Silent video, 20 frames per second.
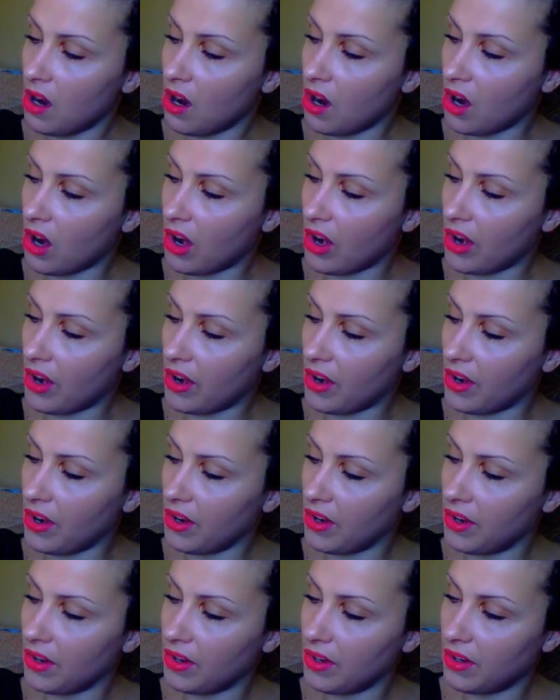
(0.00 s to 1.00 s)
have
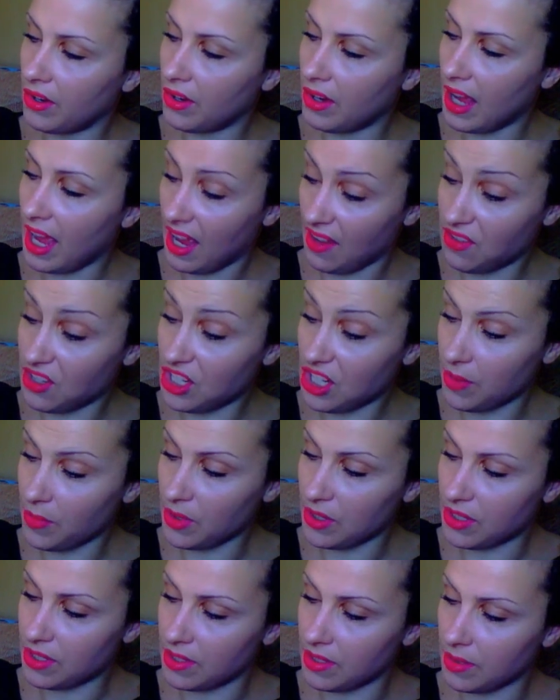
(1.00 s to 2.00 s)

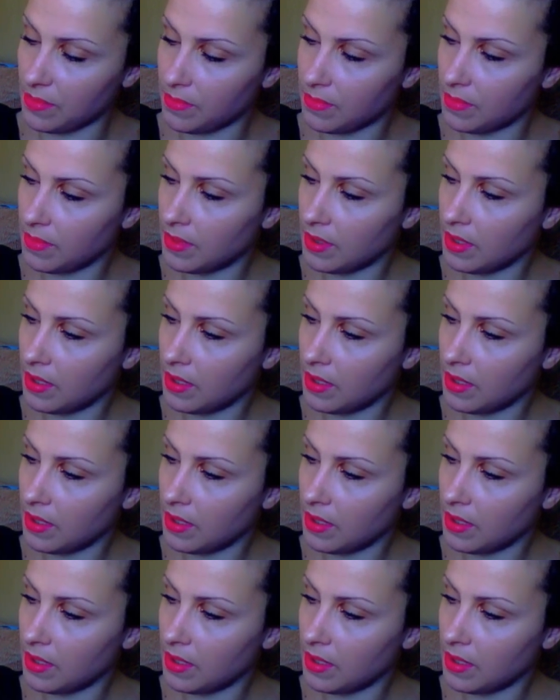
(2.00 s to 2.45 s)
shimmer to them.